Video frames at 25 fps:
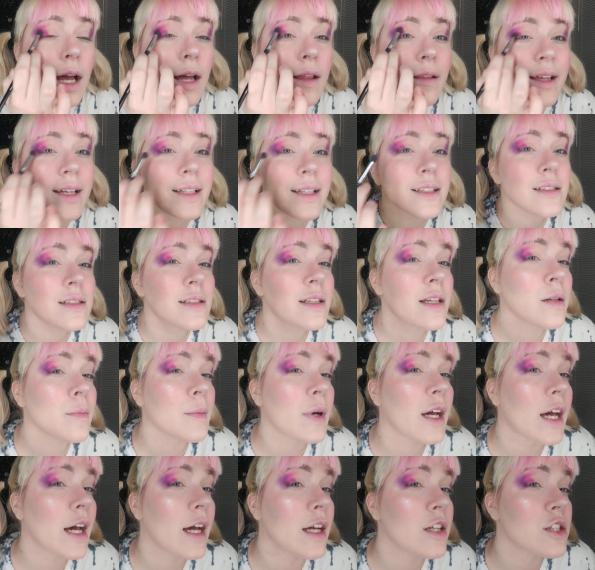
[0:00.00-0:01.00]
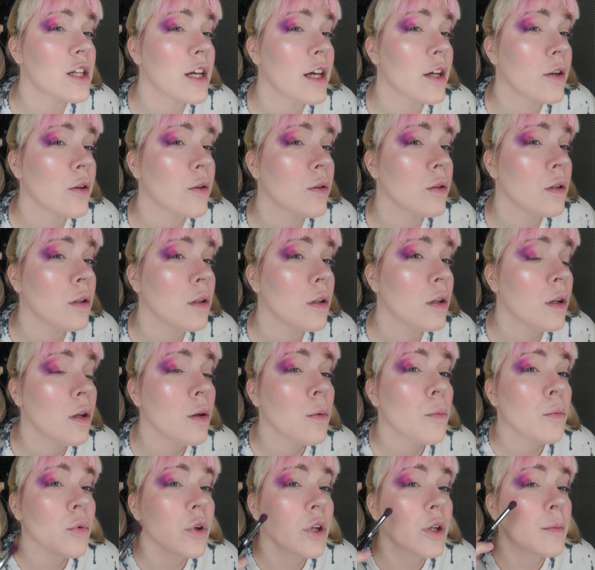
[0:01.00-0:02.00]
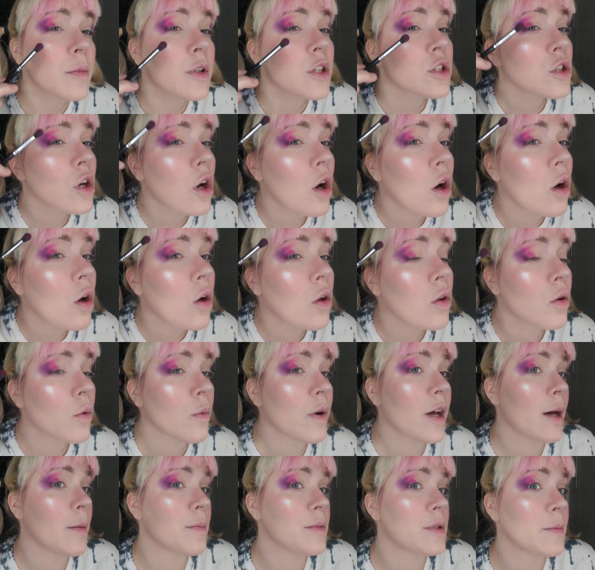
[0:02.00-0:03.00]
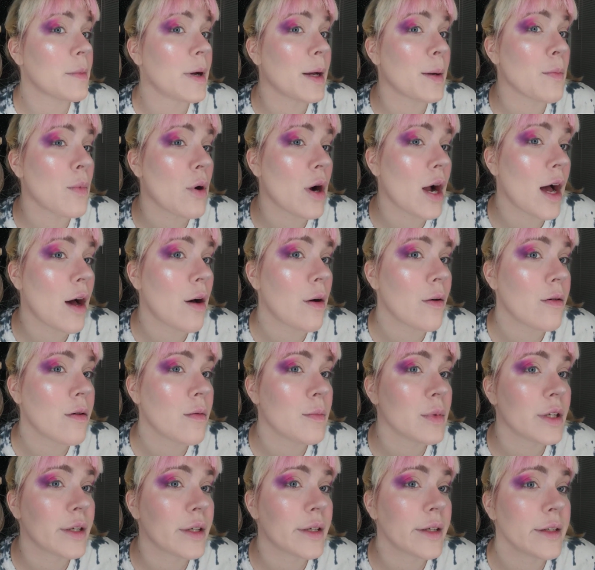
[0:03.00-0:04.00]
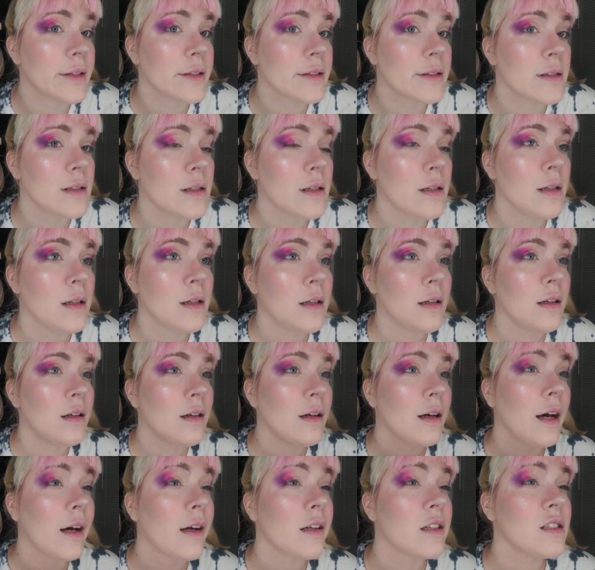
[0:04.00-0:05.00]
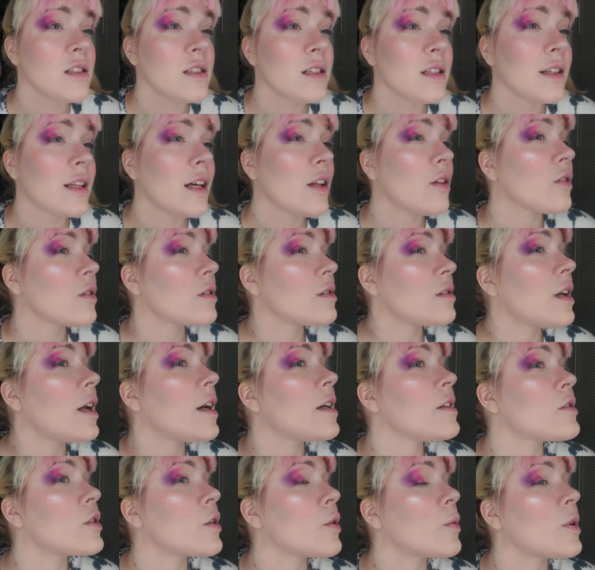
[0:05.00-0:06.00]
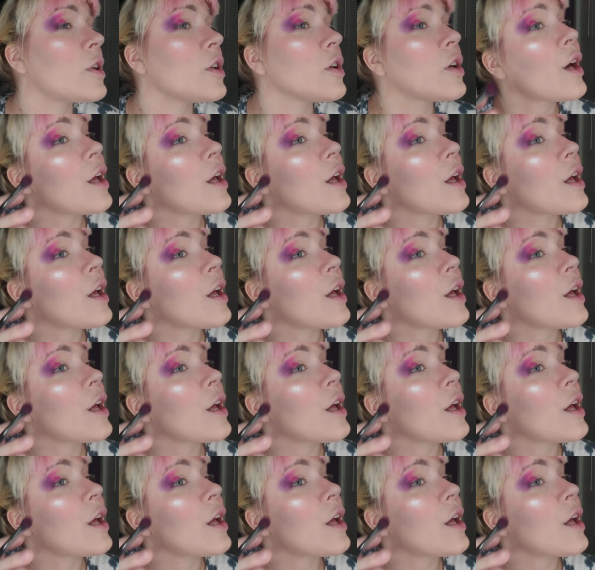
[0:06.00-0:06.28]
I like to take my eyeshadow pretty much all the way up to my brow, because I just think that looks nicer when you